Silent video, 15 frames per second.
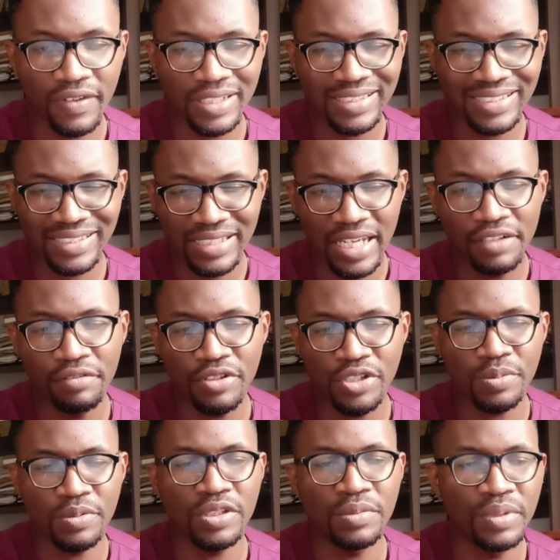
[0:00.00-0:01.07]
Assign
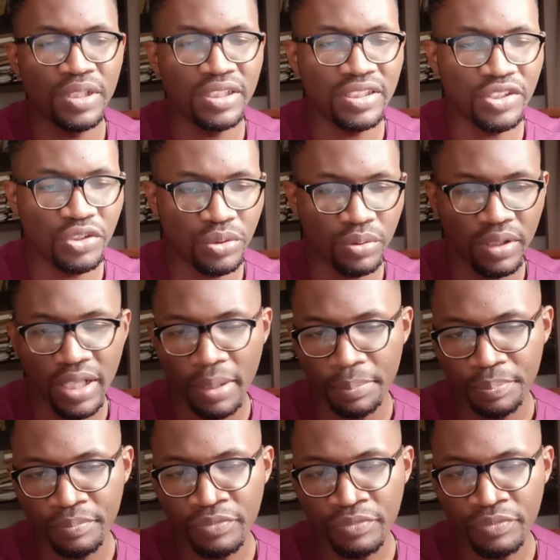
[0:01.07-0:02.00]
responsibilities to them,